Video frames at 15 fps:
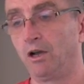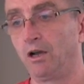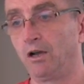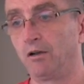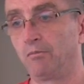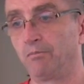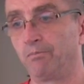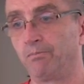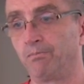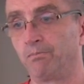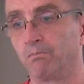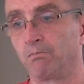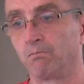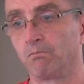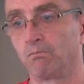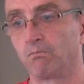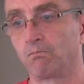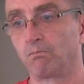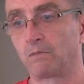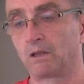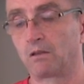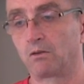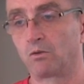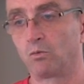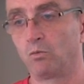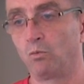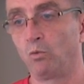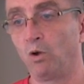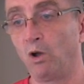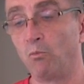um,
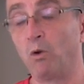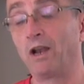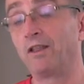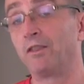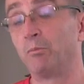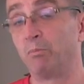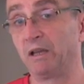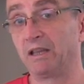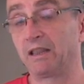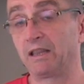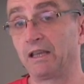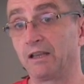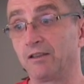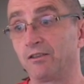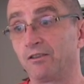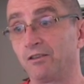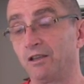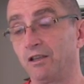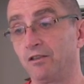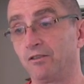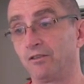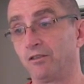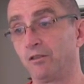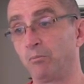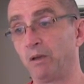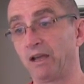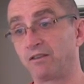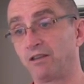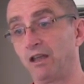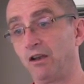one of the big things is the
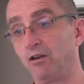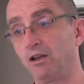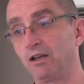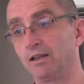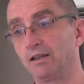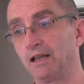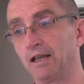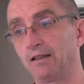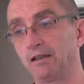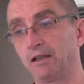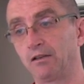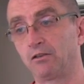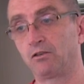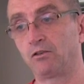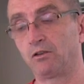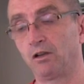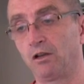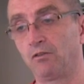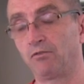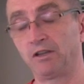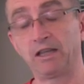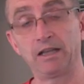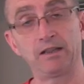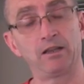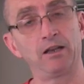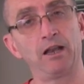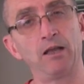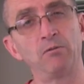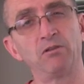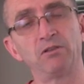bacteria in that, that I forget the
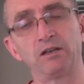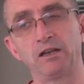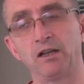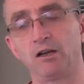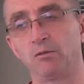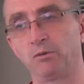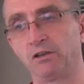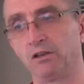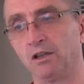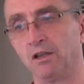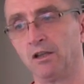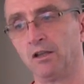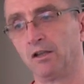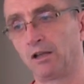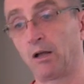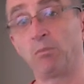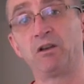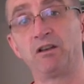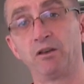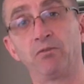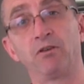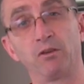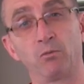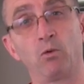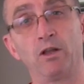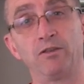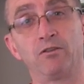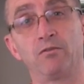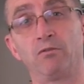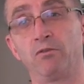name of it now, but a couple of different
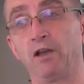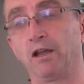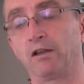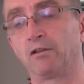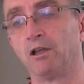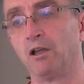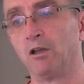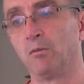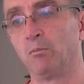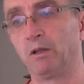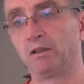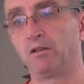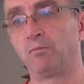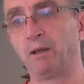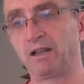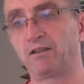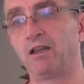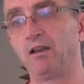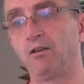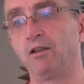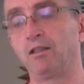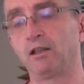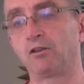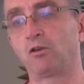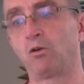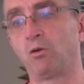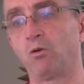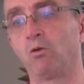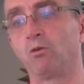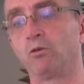ones in fact. But bacteria that
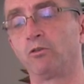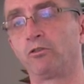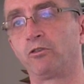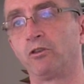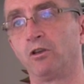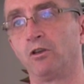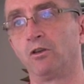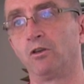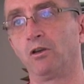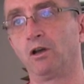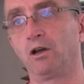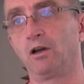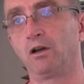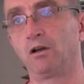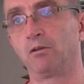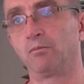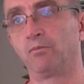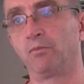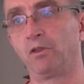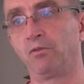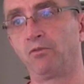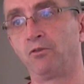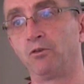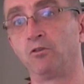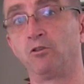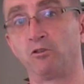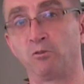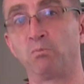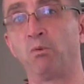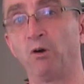cause um, the food
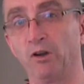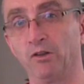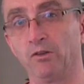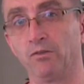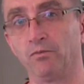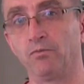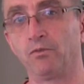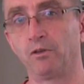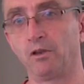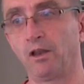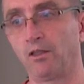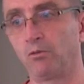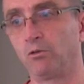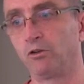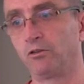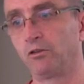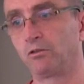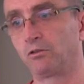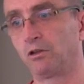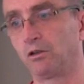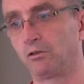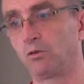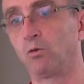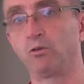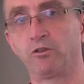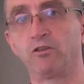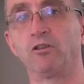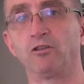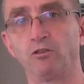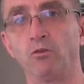to spoil. In other words, it, it
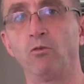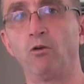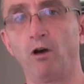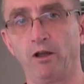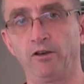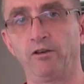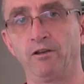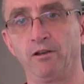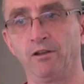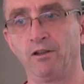causes it to rot.